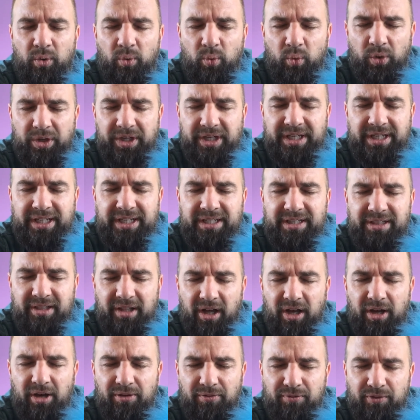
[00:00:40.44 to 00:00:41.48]
We
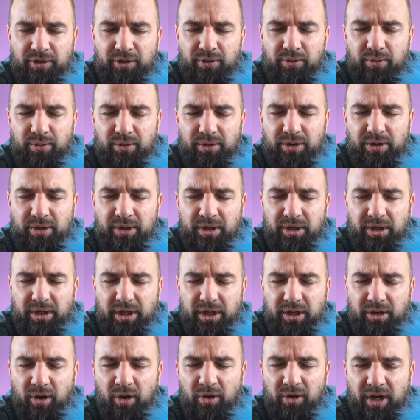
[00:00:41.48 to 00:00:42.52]
love you.
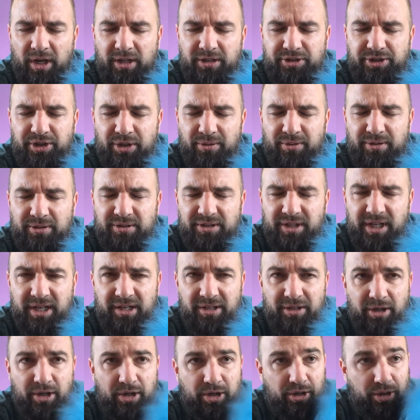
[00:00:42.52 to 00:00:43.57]
And all God's children
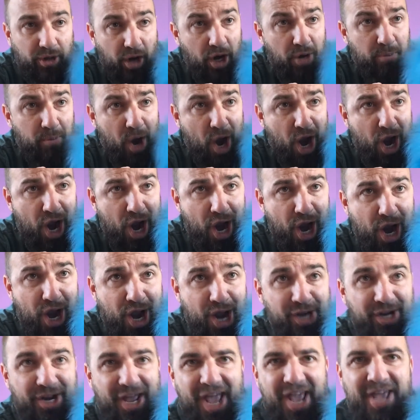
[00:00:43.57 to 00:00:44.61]
said,
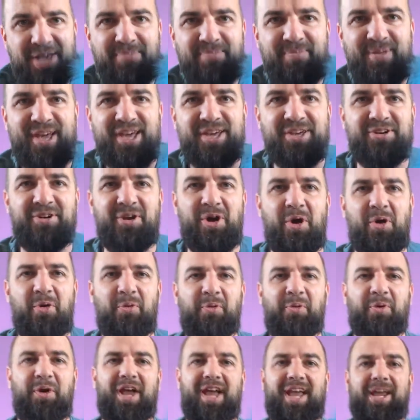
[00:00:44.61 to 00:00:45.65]
Amen! Amen! All
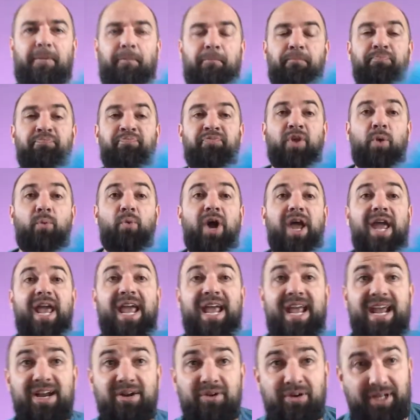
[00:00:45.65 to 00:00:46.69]
right. Well,
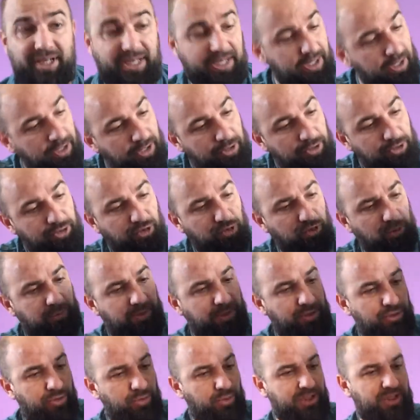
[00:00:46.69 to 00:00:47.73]
Harry, you have
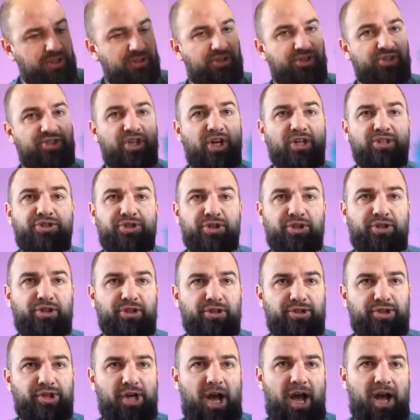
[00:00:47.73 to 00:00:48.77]
been doing such a
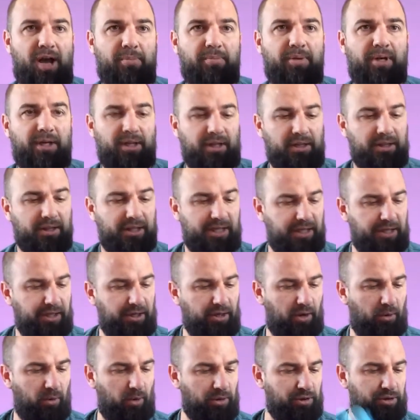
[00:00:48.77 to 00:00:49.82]
good job
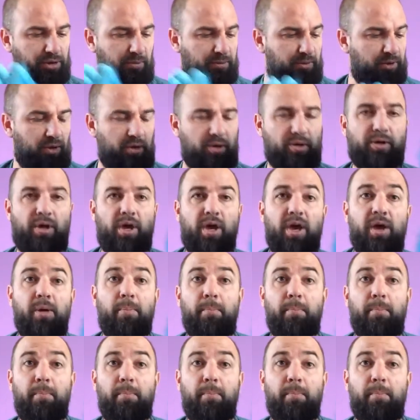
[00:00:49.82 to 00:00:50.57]
leading our worship song,